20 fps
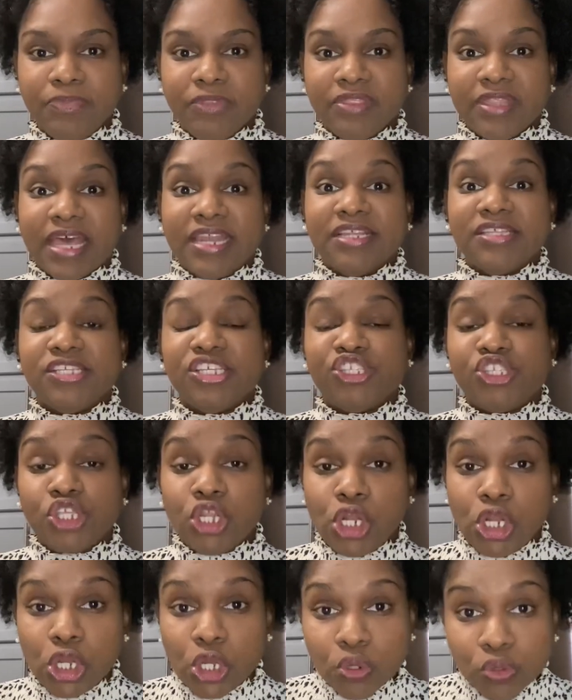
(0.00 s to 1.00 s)
that is a
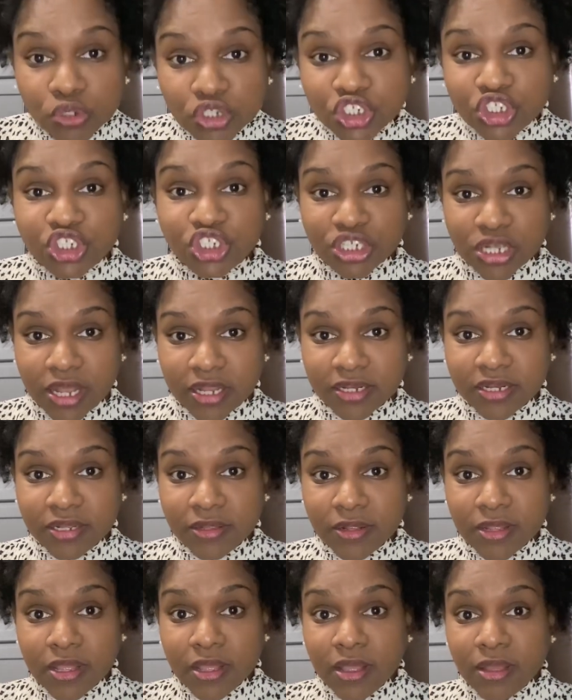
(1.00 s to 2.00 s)
solution
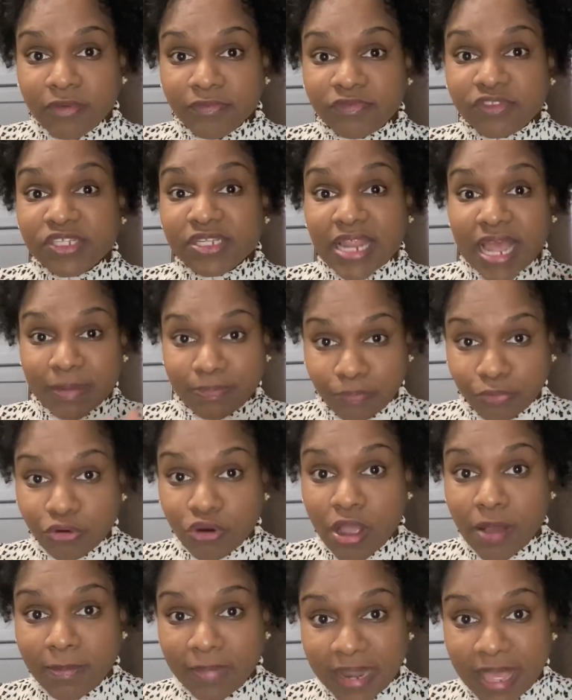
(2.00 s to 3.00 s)
to that
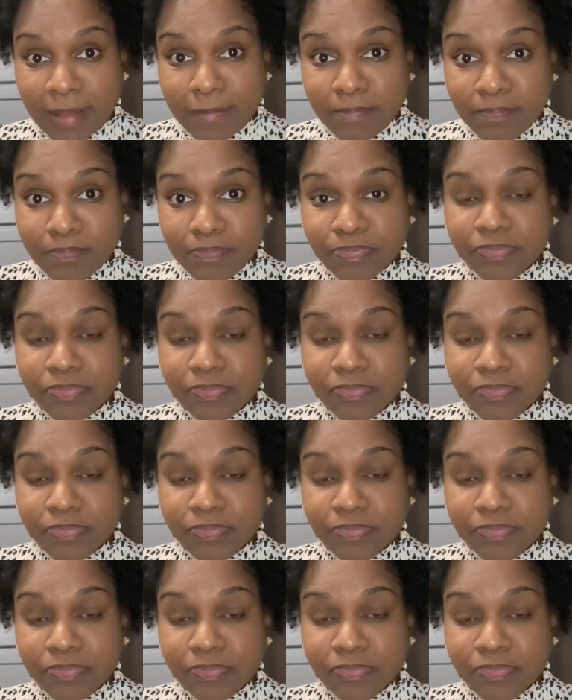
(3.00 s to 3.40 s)
problem,